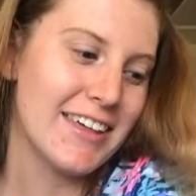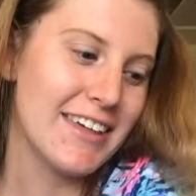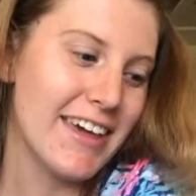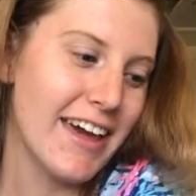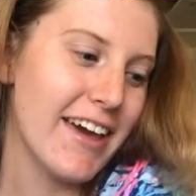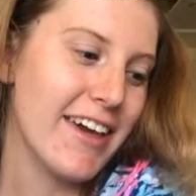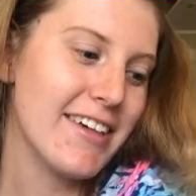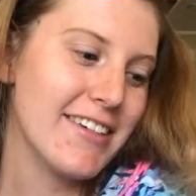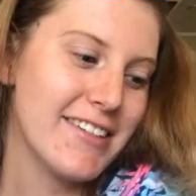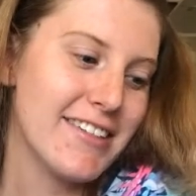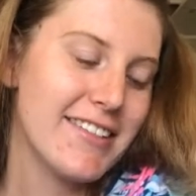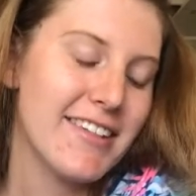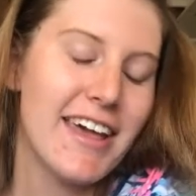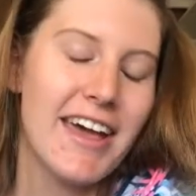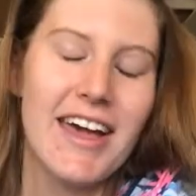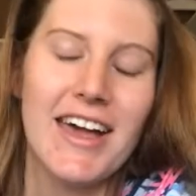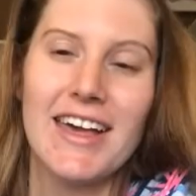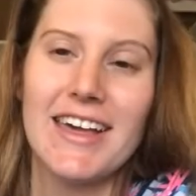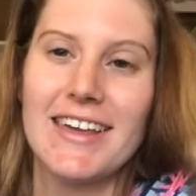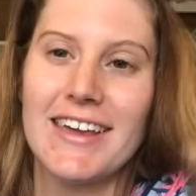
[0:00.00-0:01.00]

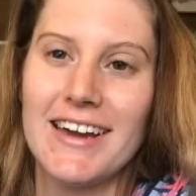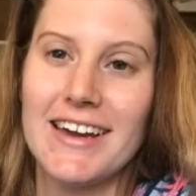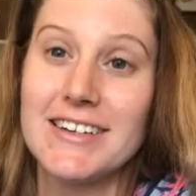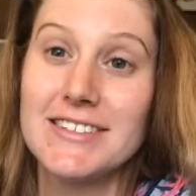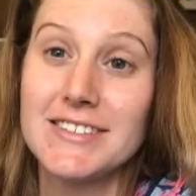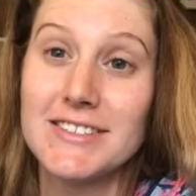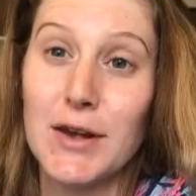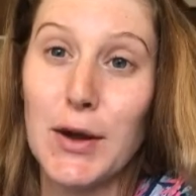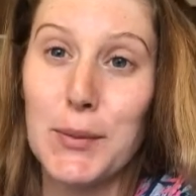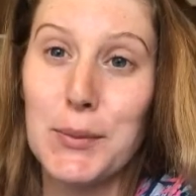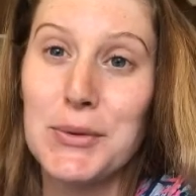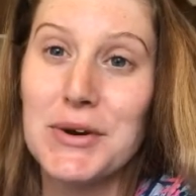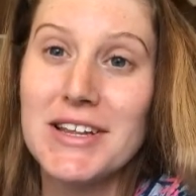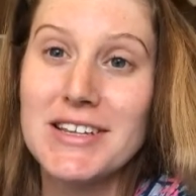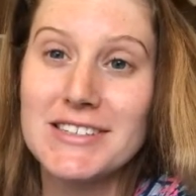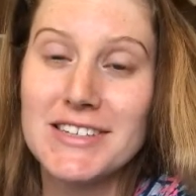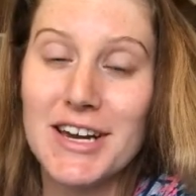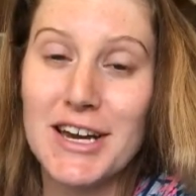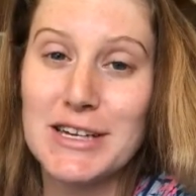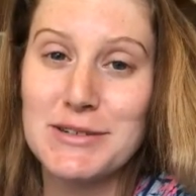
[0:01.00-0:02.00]
Guess how
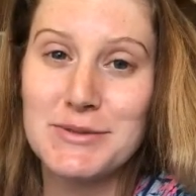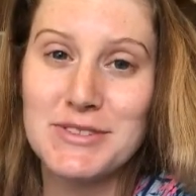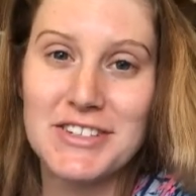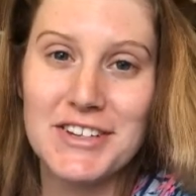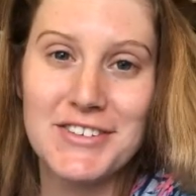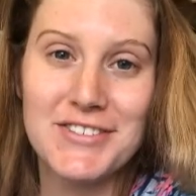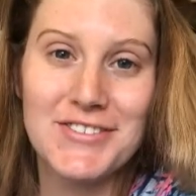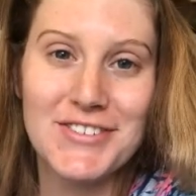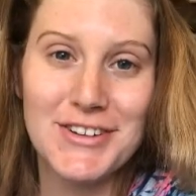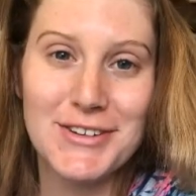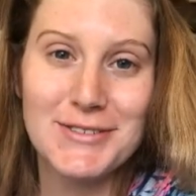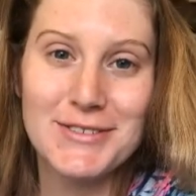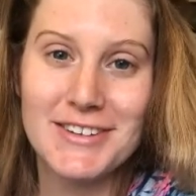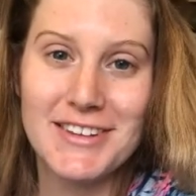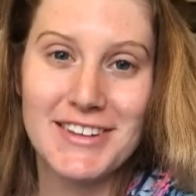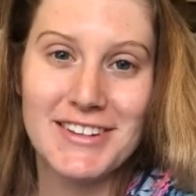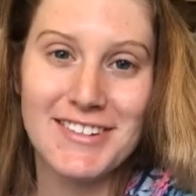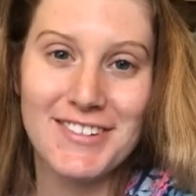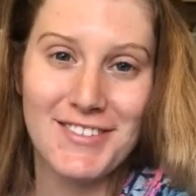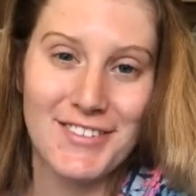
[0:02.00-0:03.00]
many times I
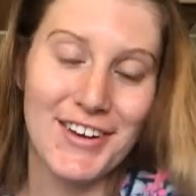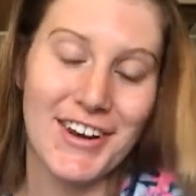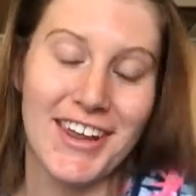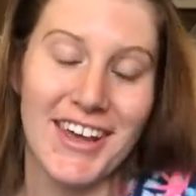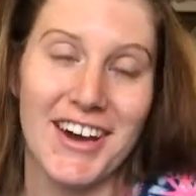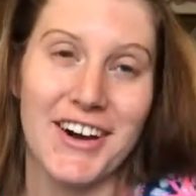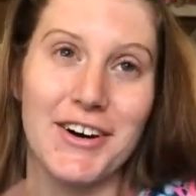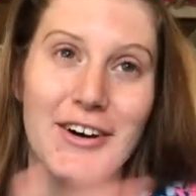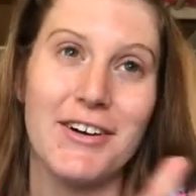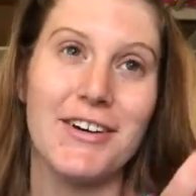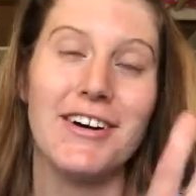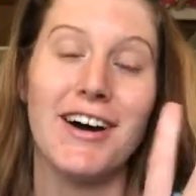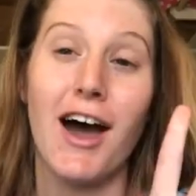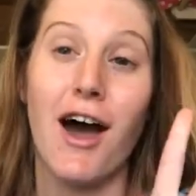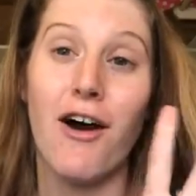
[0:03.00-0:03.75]
filmed this video?